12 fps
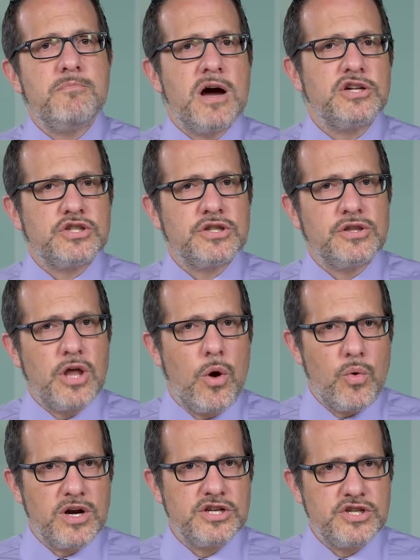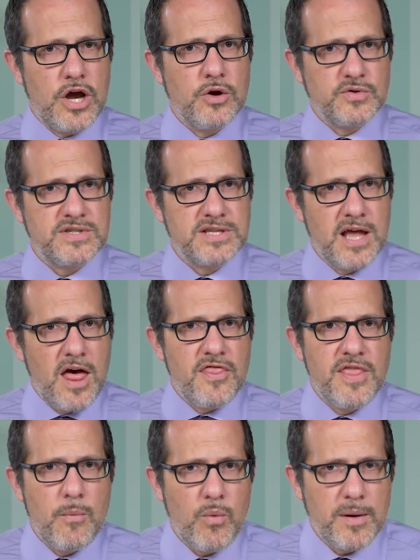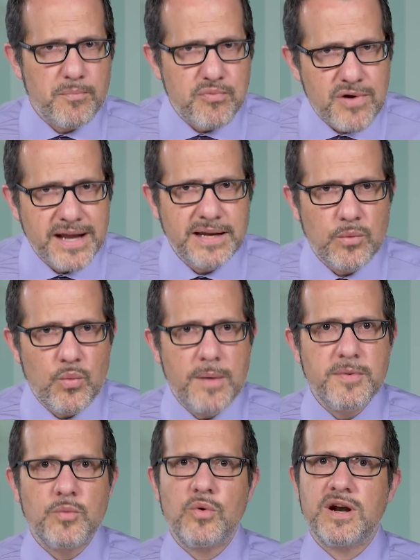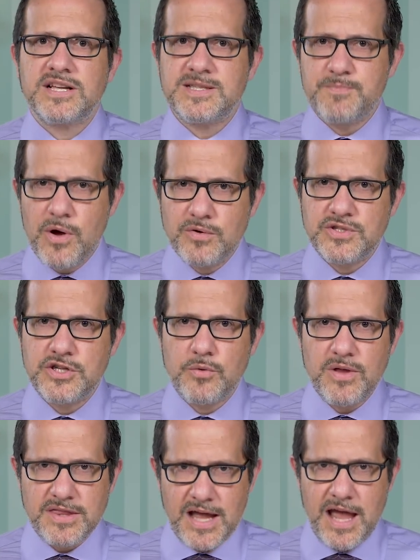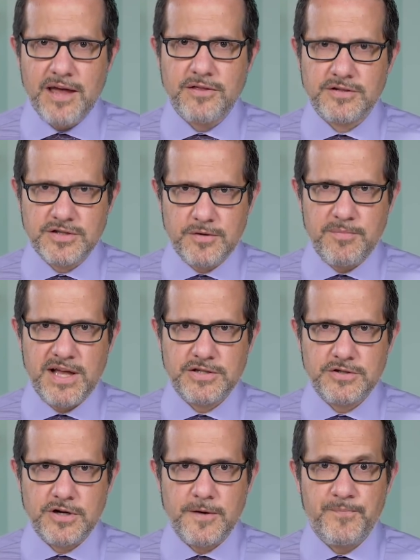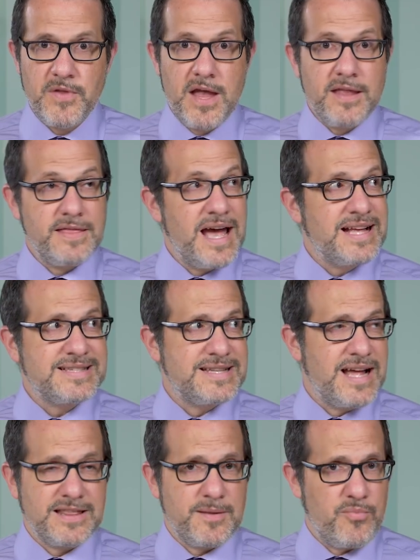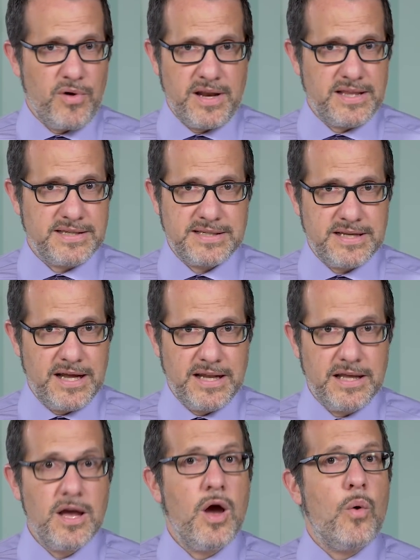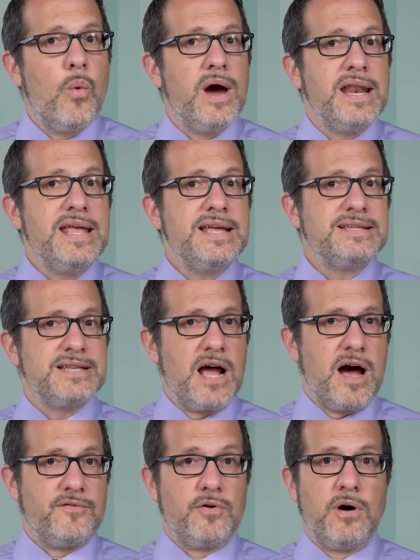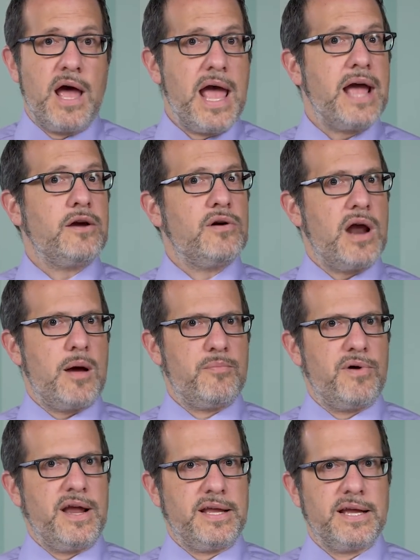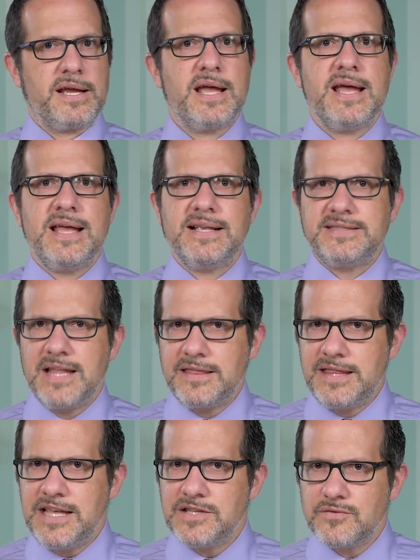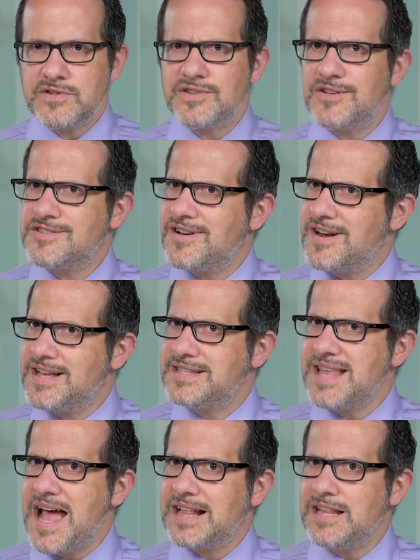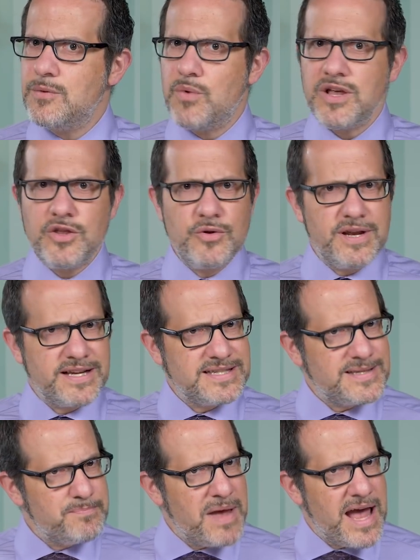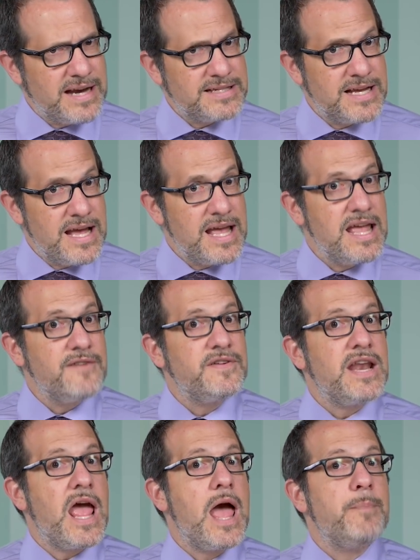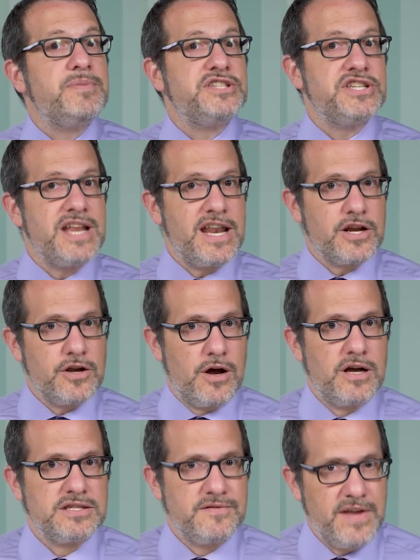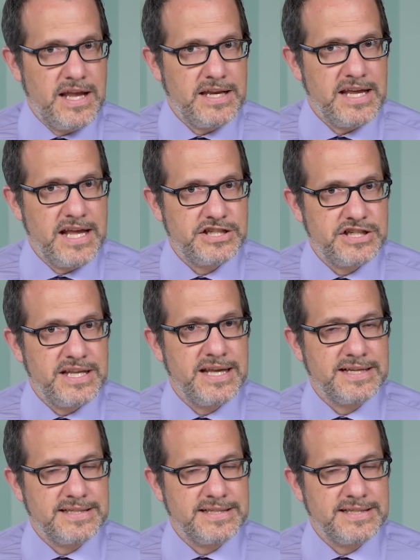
much lower dose than what pregnant women were exposed to with diethylstilbestrol. That's not the point of this study. What is novel and groundbreaking is that these results are exactly what you'd expect if an epigenetic cause of ADHD